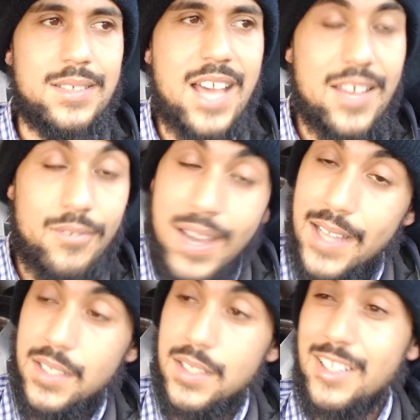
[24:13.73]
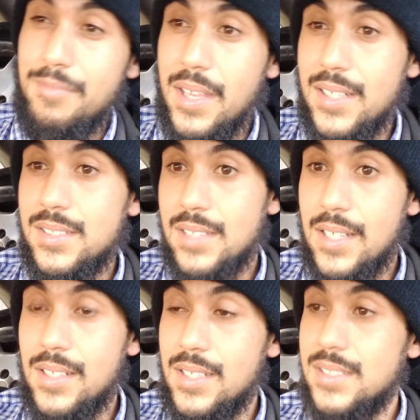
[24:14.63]
nonviolent inmates,
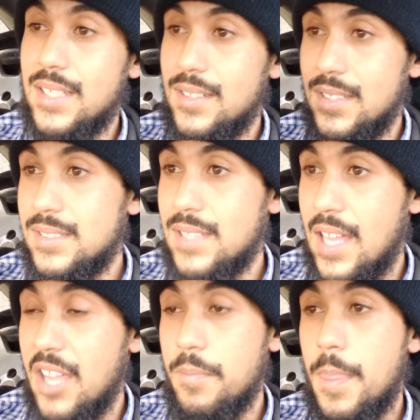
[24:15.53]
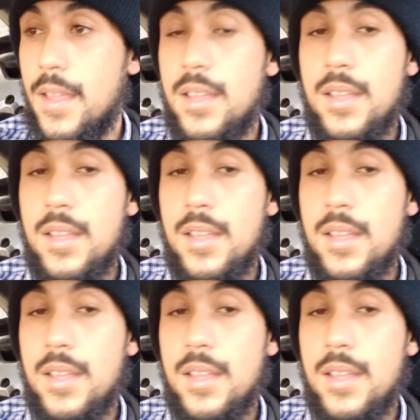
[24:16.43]
at least at this time,